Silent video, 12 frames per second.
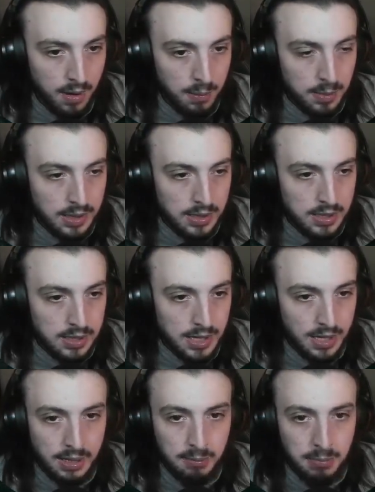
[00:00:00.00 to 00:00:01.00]
I'm gonna need to
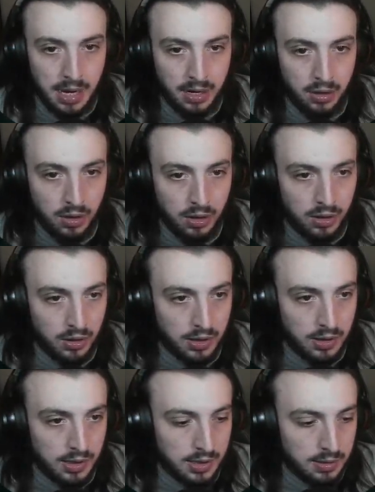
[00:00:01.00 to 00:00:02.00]
send him back. I
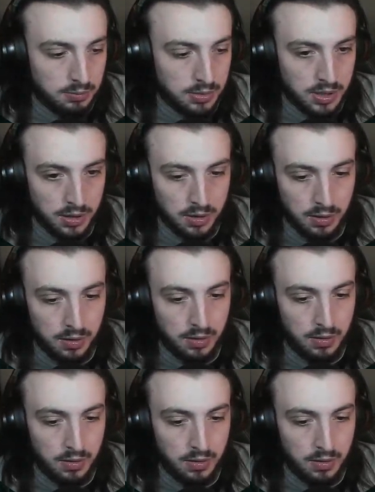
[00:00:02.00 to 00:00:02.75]
kinda need him to...